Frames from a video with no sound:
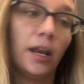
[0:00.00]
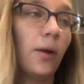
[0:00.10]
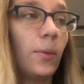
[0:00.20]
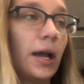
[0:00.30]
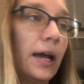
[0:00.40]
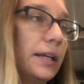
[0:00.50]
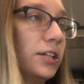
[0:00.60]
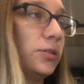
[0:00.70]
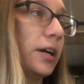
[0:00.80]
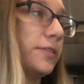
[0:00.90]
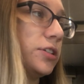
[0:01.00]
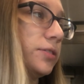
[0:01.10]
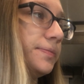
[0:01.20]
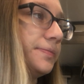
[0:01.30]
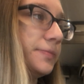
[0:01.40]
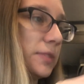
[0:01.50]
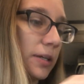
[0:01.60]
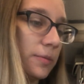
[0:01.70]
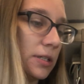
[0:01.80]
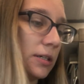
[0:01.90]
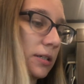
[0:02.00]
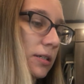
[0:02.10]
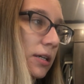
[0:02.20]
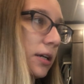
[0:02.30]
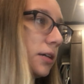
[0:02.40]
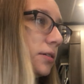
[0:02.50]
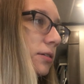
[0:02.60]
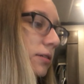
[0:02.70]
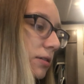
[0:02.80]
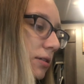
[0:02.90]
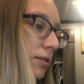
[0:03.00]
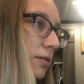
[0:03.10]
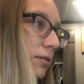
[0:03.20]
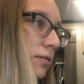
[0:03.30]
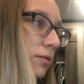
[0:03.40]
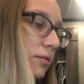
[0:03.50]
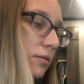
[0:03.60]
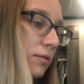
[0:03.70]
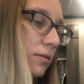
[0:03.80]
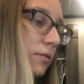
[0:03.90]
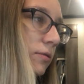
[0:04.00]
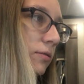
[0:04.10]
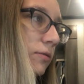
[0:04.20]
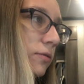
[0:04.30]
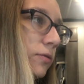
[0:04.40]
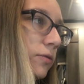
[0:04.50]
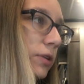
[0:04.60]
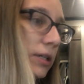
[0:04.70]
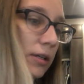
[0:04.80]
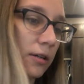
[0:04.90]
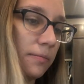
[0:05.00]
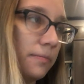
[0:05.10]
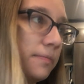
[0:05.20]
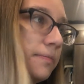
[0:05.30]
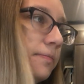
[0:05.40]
Never mind, I do have to. Tempting Tangles Freedom.